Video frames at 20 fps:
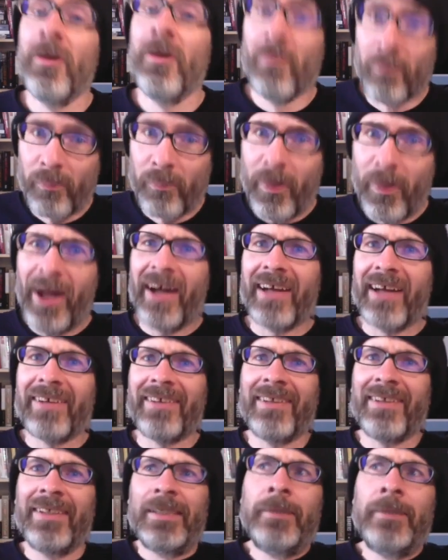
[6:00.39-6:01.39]

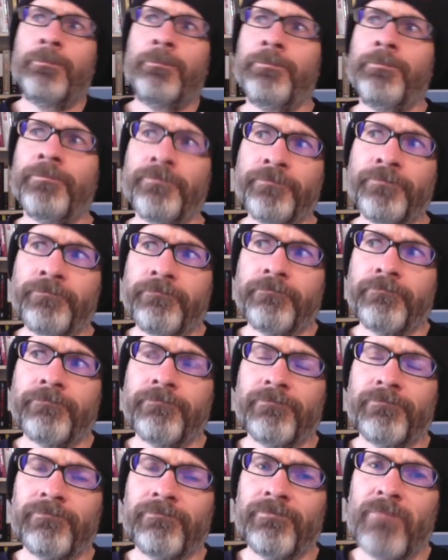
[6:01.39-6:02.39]
But,
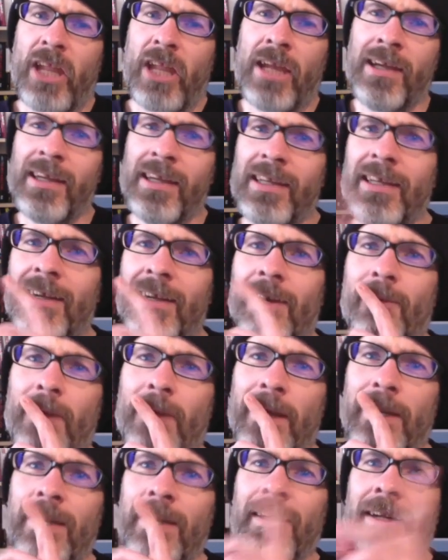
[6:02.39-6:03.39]
you know
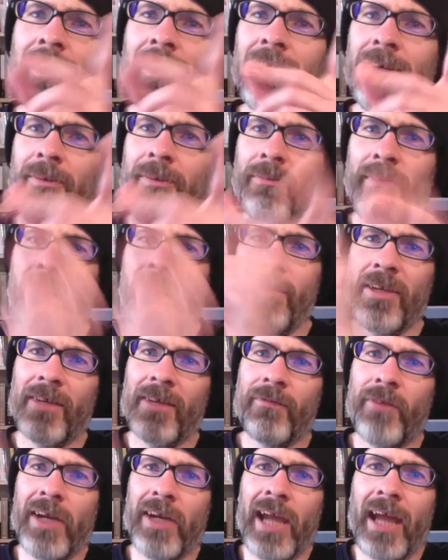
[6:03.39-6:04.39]
what?
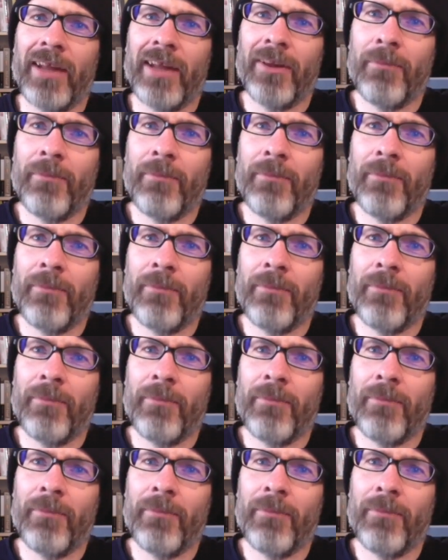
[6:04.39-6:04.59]
Maybe if we had the